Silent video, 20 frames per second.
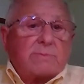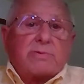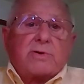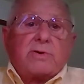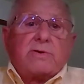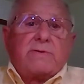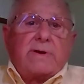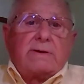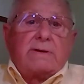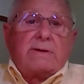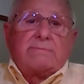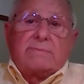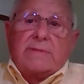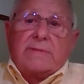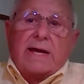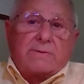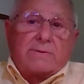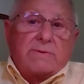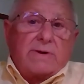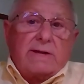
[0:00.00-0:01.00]
to improve
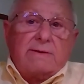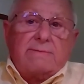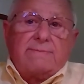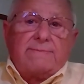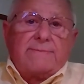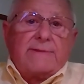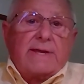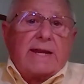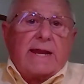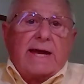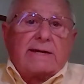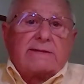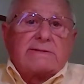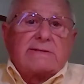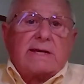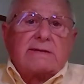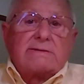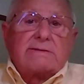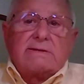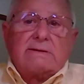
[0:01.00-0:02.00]
equity and
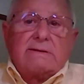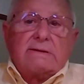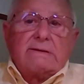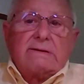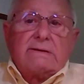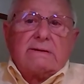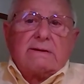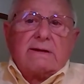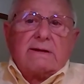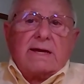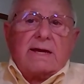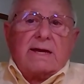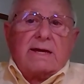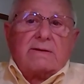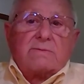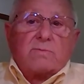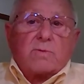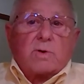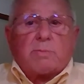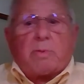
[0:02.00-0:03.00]
access,
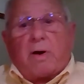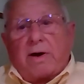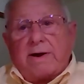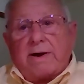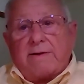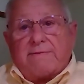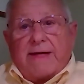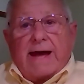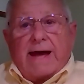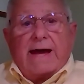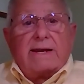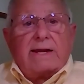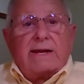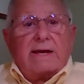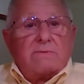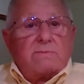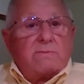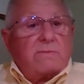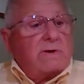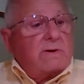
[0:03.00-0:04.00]
and we're part of
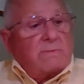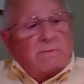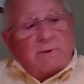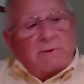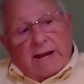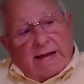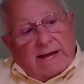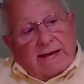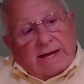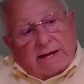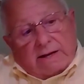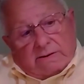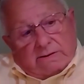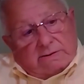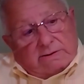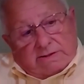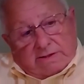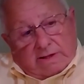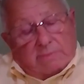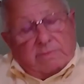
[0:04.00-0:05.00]
that. And we're
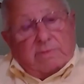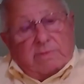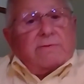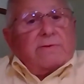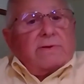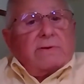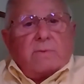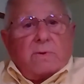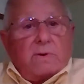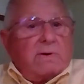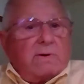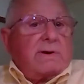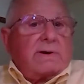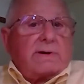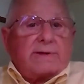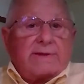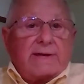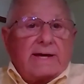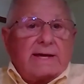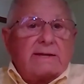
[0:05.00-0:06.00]
relying on some of the
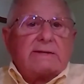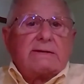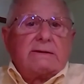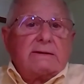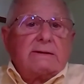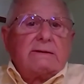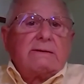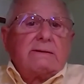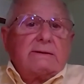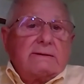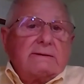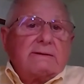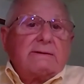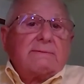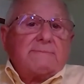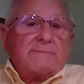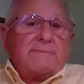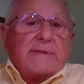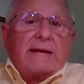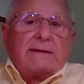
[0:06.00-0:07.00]
work that
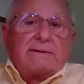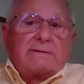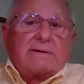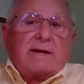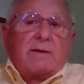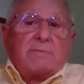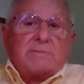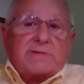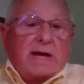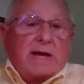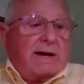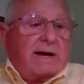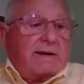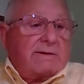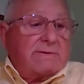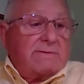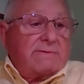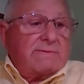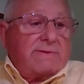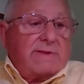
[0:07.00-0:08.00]
comes
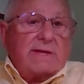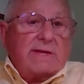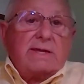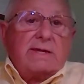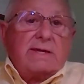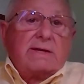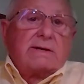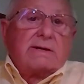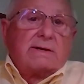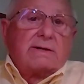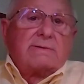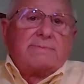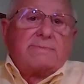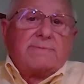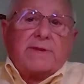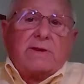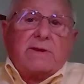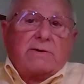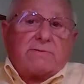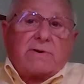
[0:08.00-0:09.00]
out of the
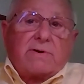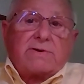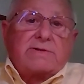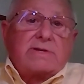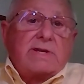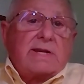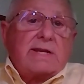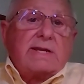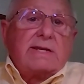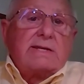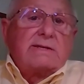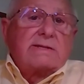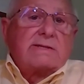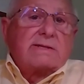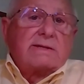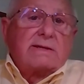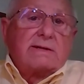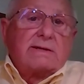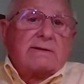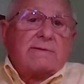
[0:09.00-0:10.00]

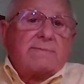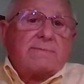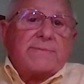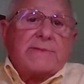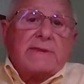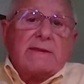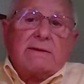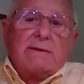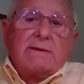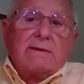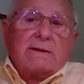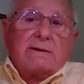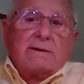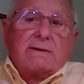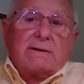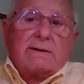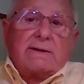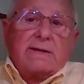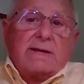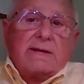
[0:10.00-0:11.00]
universities
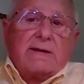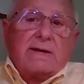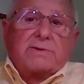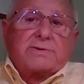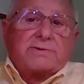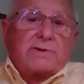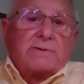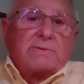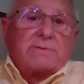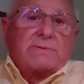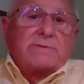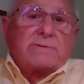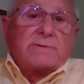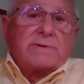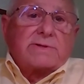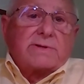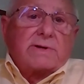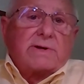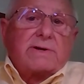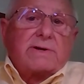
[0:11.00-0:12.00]
in health service